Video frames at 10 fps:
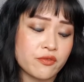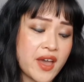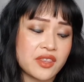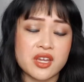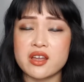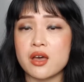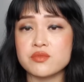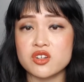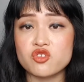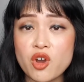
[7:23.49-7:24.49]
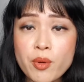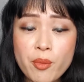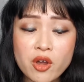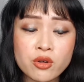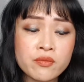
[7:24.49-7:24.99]
The fact that it comes in a dropper
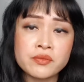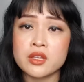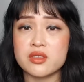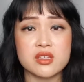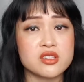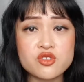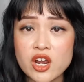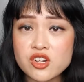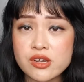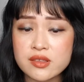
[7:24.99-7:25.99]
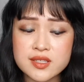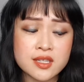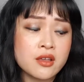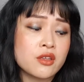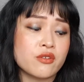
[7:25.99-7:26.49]
bottle, the instructions,